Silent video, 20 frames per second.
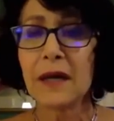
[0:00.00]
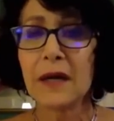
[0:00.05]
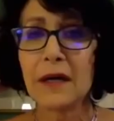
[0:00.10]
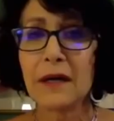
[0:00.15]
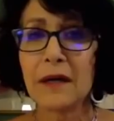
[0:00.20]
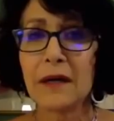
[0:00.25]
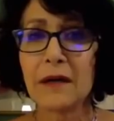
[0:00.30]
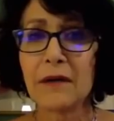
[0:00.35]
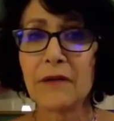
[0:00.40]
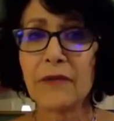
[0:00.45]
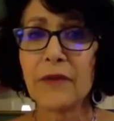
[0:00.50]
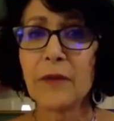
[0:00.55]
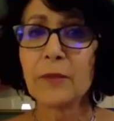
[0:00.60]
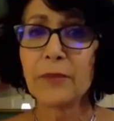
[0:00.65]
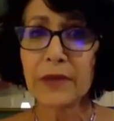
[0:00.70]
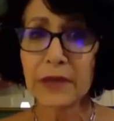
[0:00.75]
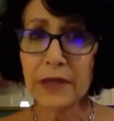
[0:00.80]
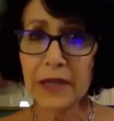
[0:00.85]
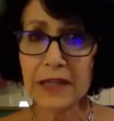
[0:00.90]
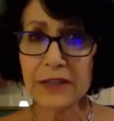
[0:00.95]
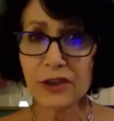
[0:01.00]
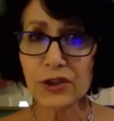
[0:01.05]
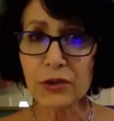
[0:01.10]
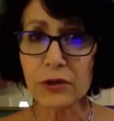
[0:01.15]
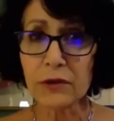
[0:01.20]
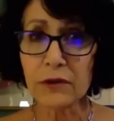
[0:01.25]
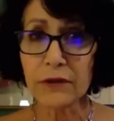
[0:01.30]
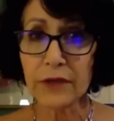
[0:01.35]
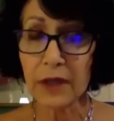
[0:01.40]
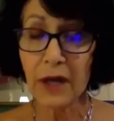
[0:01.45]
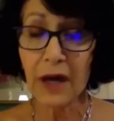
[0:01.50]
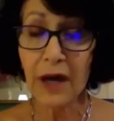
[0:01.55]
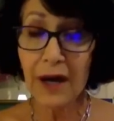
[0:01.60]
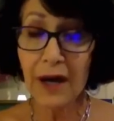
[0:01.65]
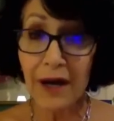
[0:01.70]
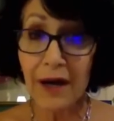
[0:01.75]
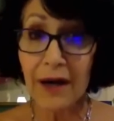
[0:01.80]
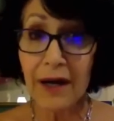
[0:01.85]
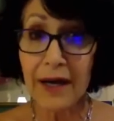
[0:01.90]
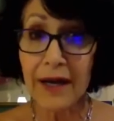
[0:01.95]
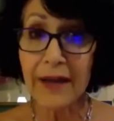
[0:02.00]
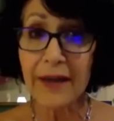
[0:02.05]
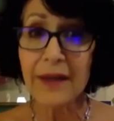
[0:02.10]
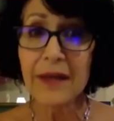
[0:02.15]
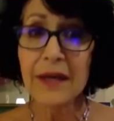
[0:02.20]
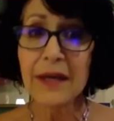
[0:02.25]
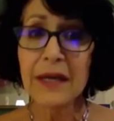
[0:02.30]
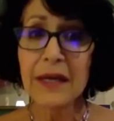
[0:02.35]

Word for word: of pleasure, the high,